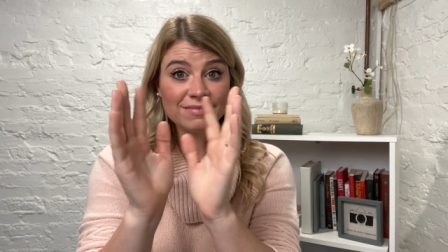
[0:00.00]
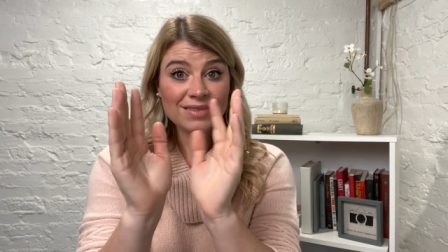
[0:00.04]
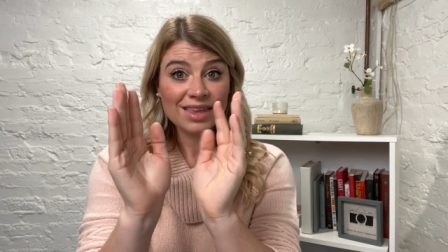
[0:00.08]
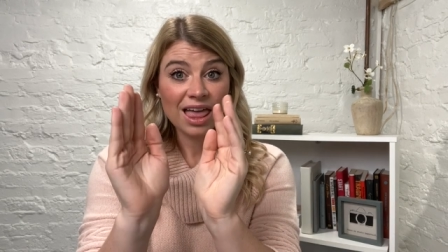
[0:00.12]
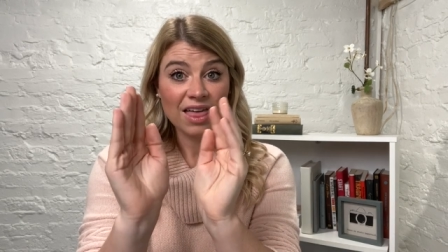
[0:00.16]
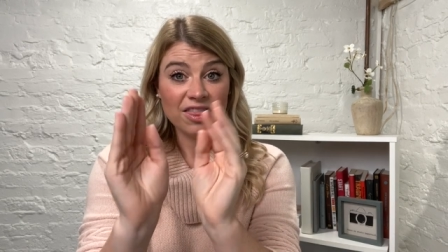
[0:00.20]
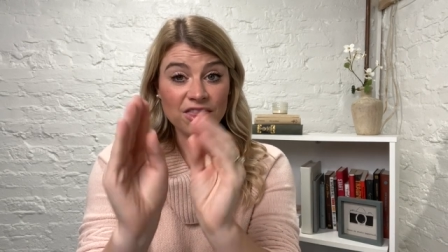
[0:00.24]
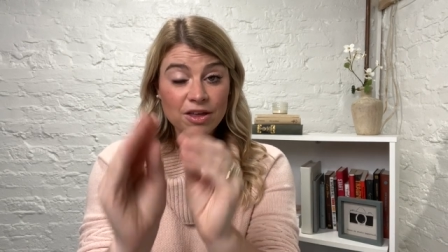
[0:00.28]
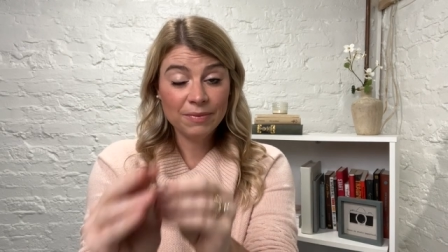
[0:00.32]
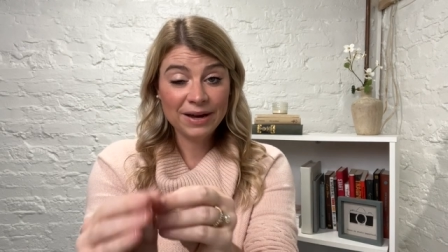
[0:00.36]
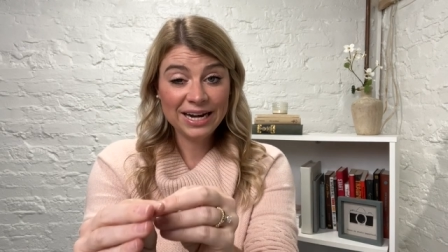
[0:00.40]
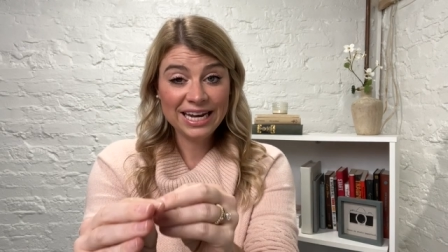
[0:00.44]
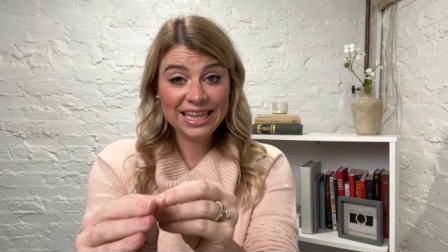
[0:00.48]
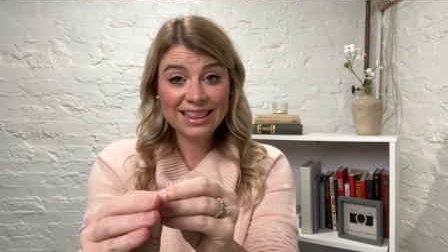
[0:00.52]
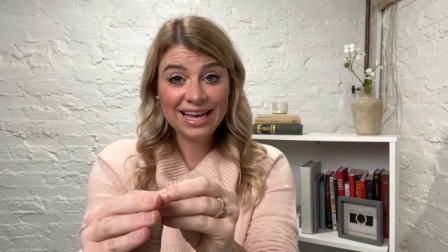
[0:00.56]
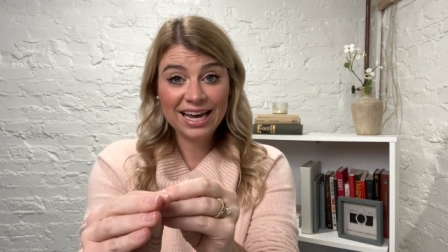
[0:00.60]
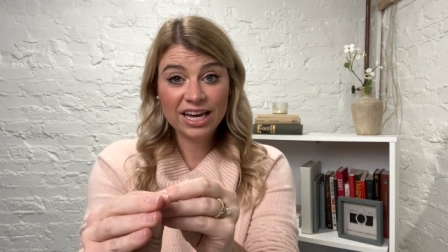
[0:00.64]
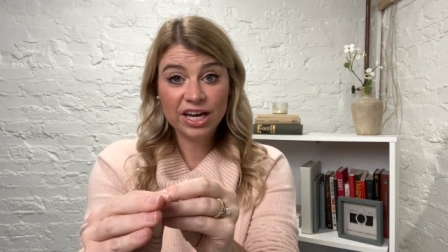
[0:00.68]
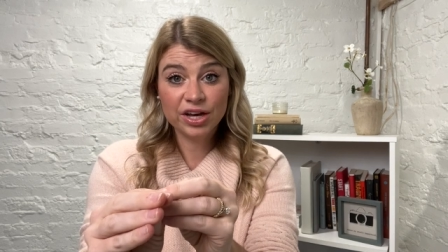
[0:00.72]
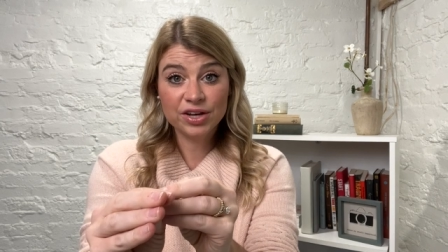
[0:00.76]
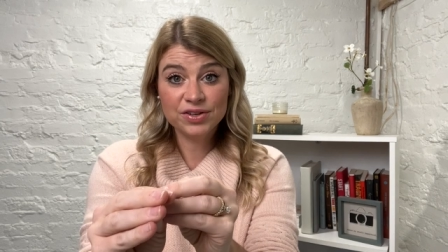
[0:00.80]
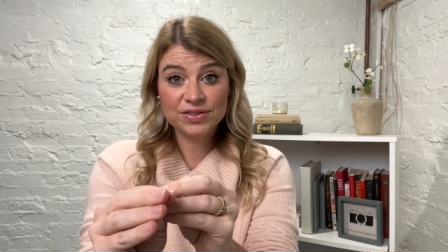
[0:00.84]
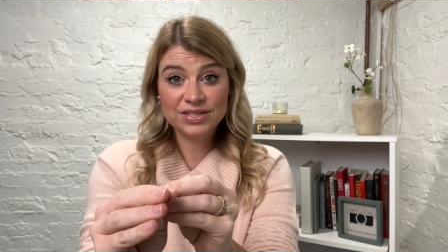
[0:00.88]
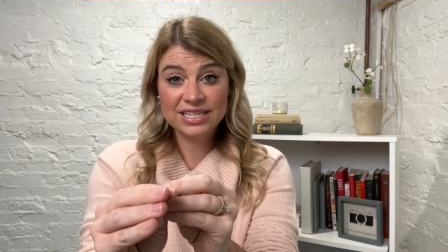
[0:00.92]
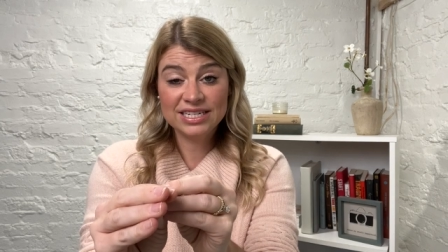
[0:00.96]
The money that
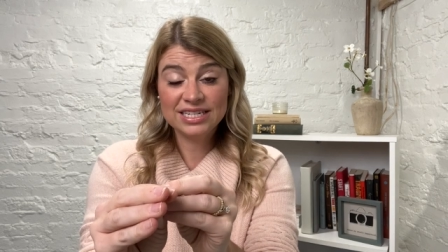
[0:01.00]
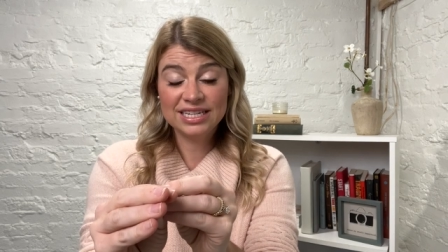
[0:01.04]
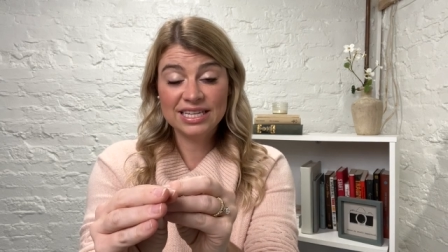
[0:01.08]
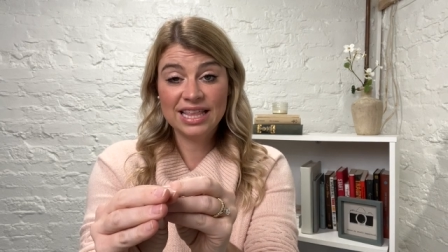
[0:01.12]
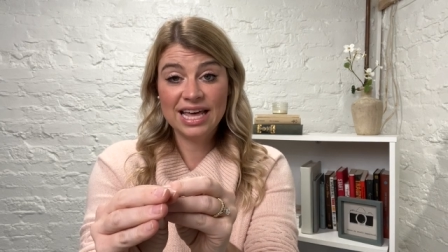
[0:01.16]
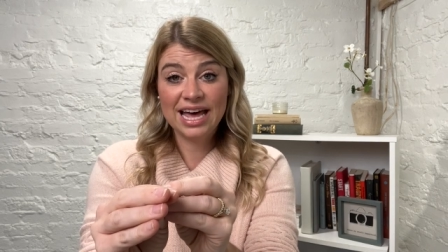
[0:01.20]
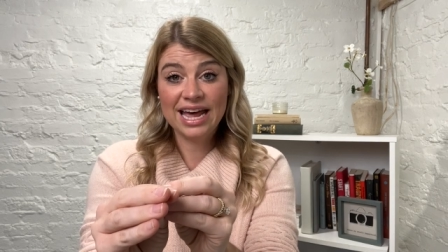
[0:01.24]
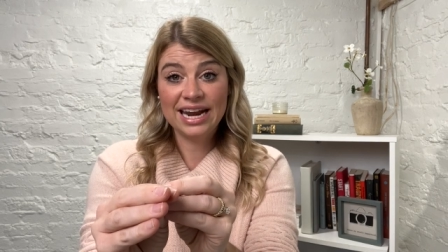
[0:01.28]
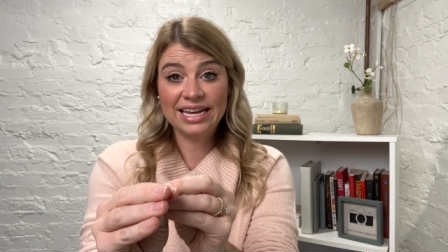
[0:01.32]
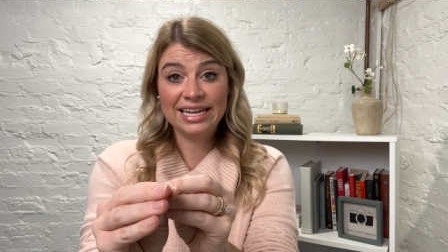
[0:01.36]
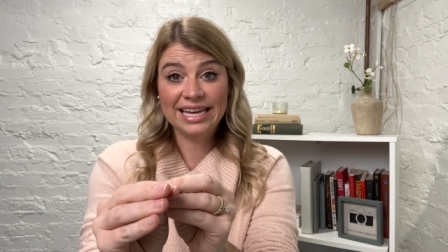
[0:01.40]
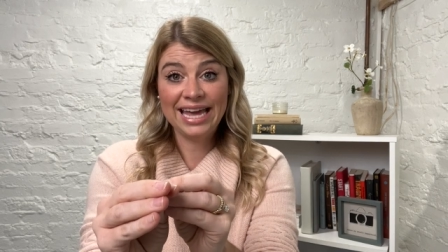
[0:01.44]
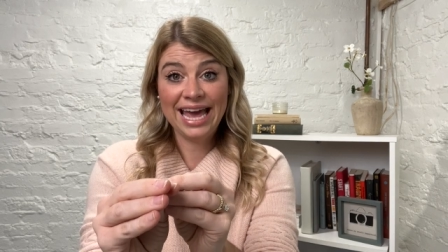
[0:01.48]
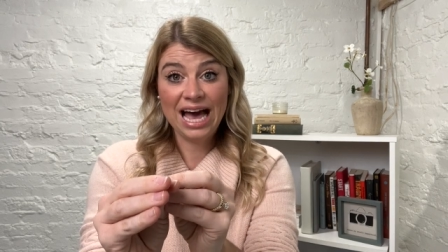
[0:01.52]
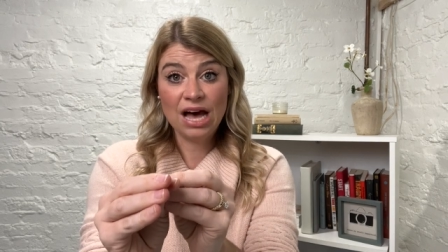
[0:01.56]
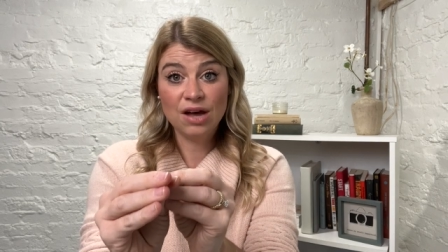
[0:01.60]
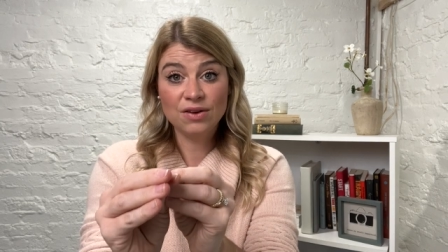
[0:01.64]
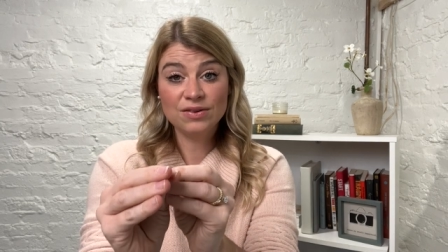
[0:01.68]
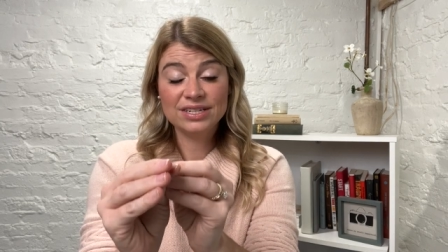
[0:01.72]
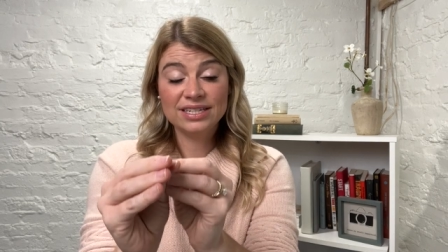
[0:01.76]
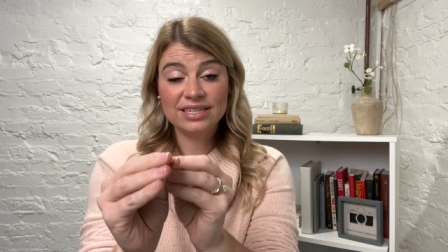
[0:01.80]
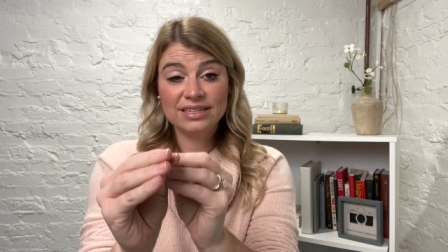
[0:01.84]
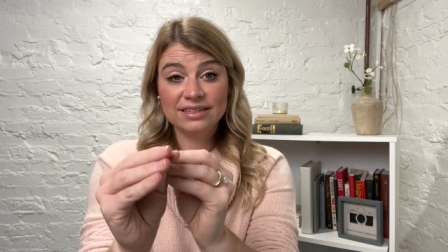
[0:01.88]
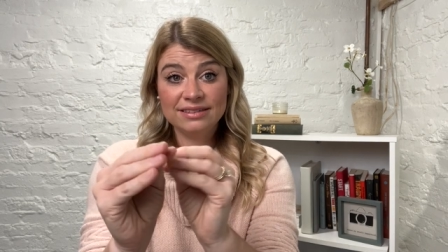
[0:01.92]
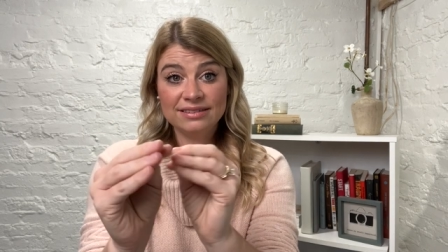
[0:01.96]
goes into that
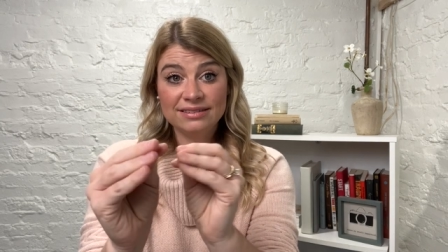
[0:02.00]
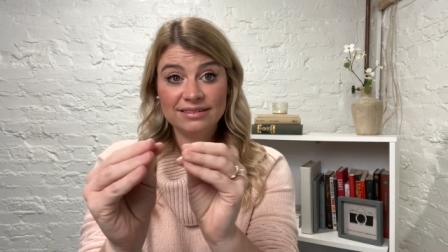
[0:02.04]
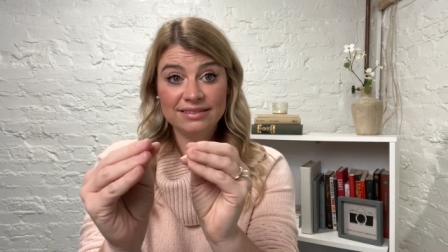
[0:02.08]
account